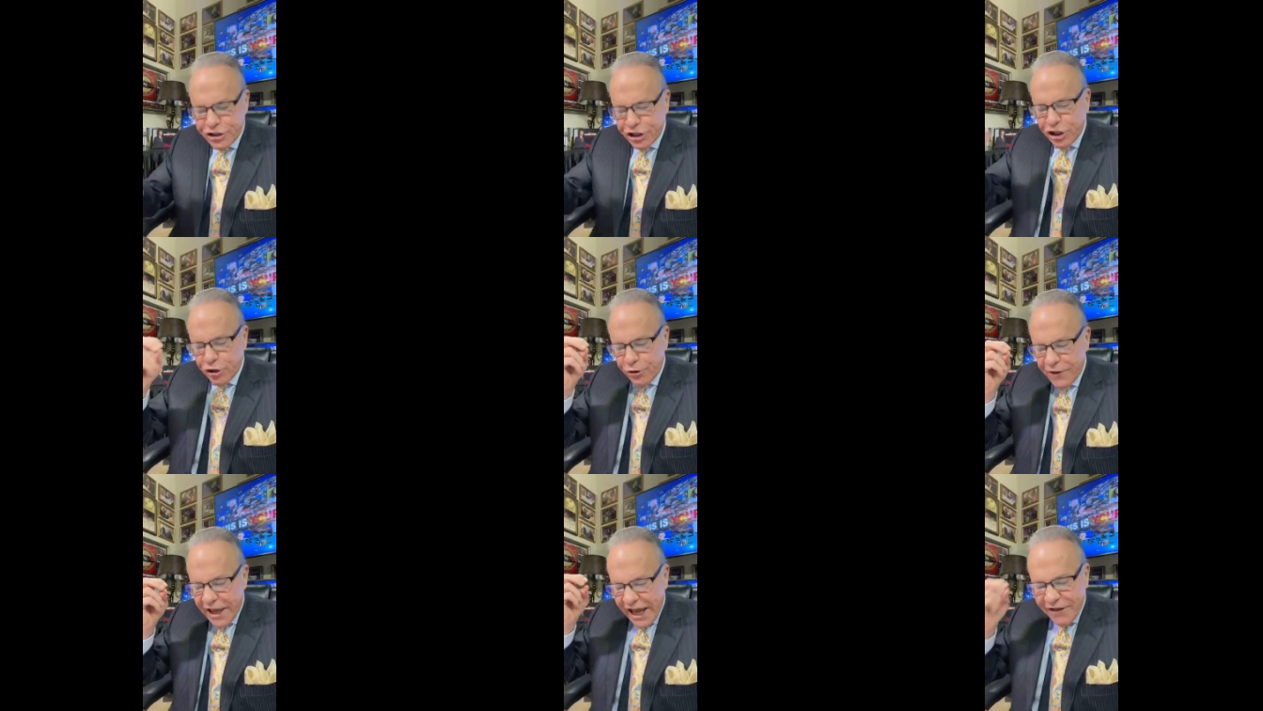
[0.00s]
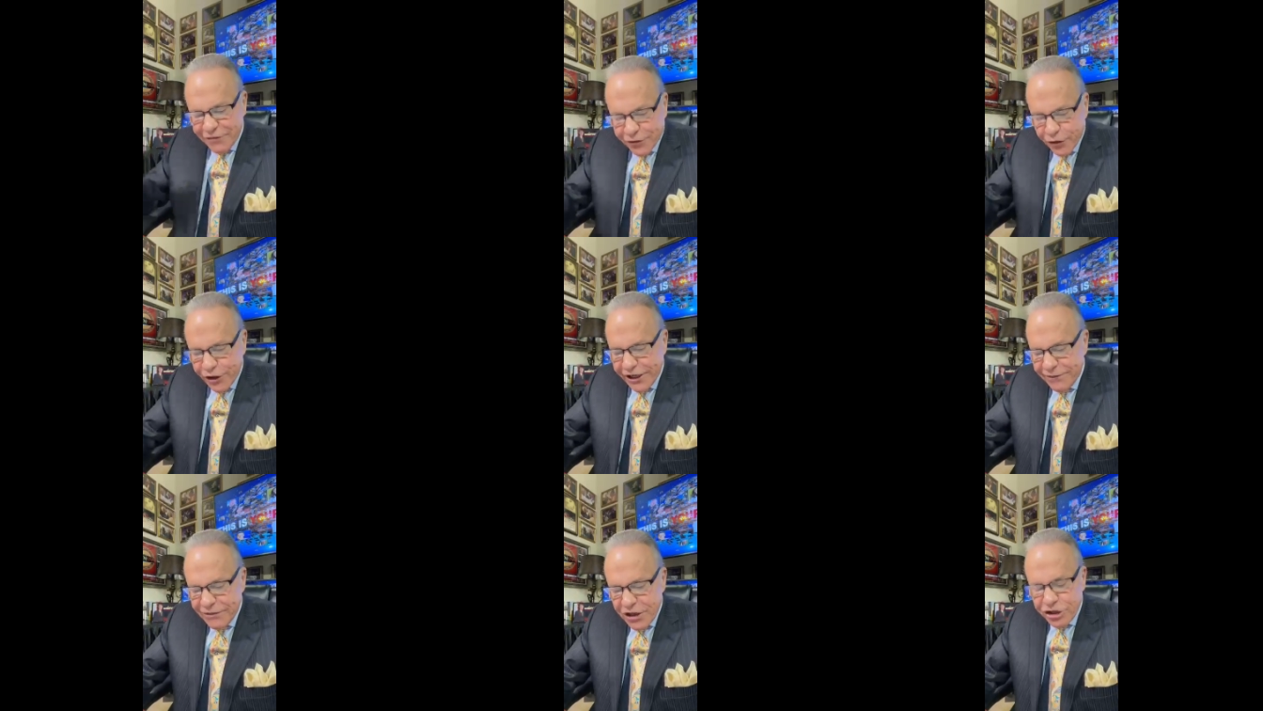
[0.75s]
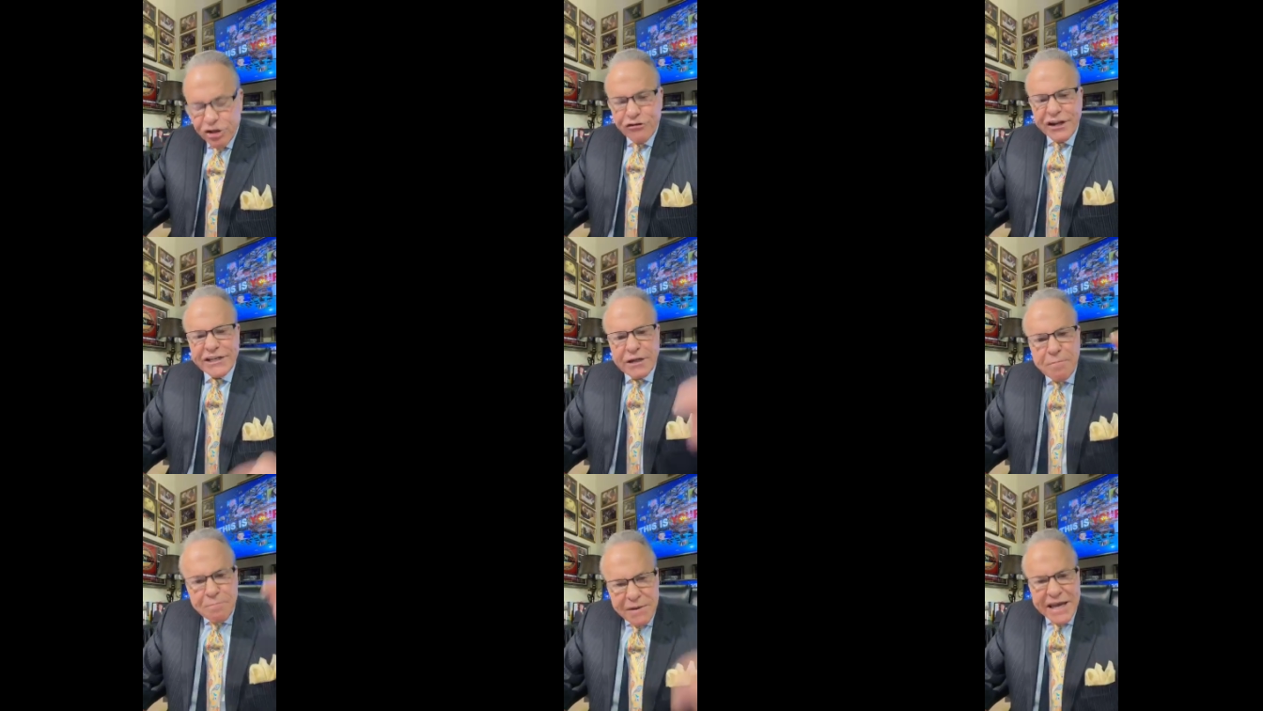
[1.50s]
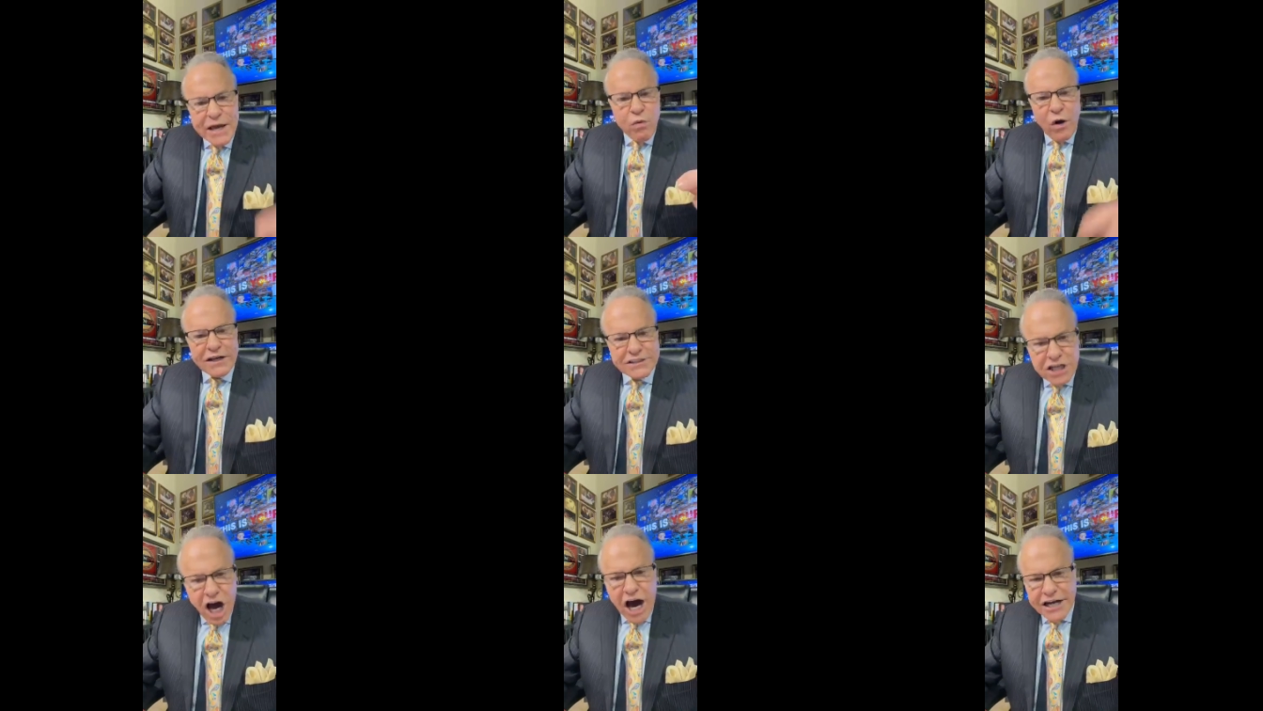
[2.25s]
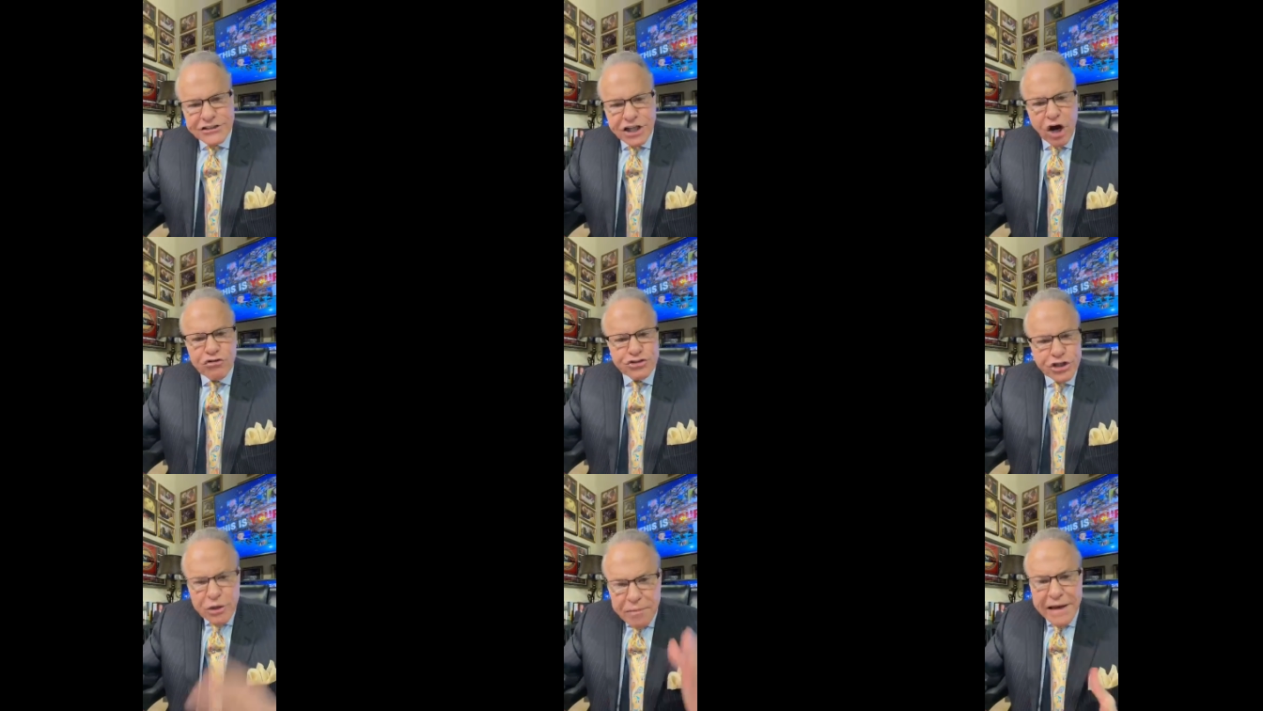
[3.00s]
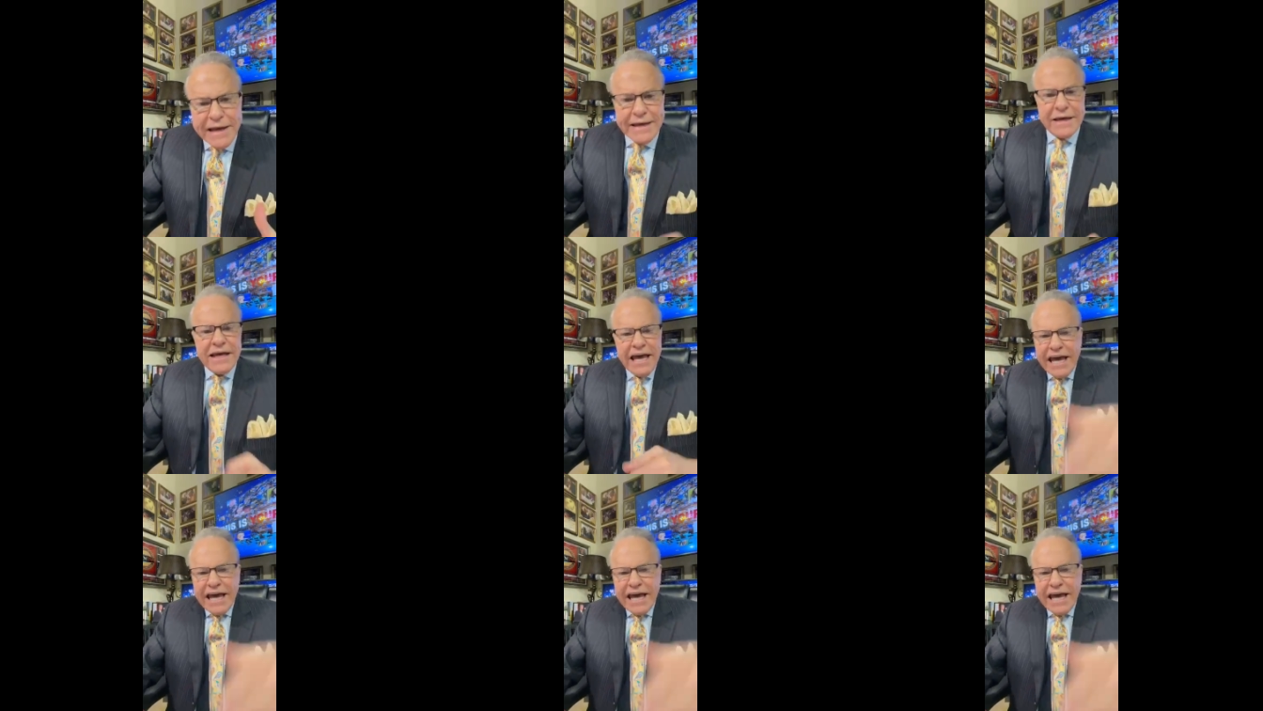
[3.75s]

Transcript: do, and three, you need to be what God told you to be.